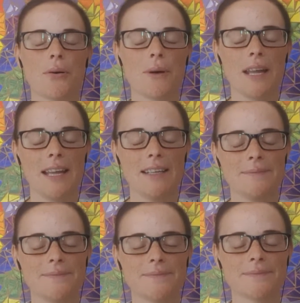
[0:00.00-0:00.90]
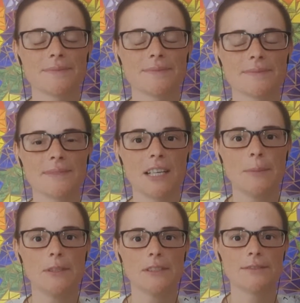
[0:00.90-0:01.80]
Okay,
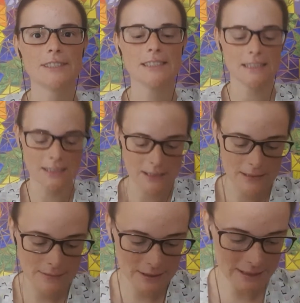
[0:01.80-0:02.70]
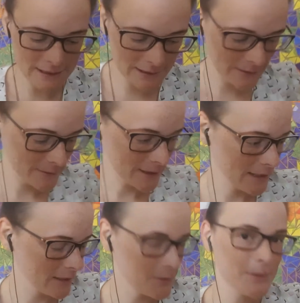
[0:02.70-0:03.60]
I'm nervous and I love that. I
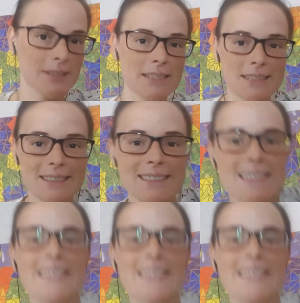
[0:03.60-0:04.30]
can do this.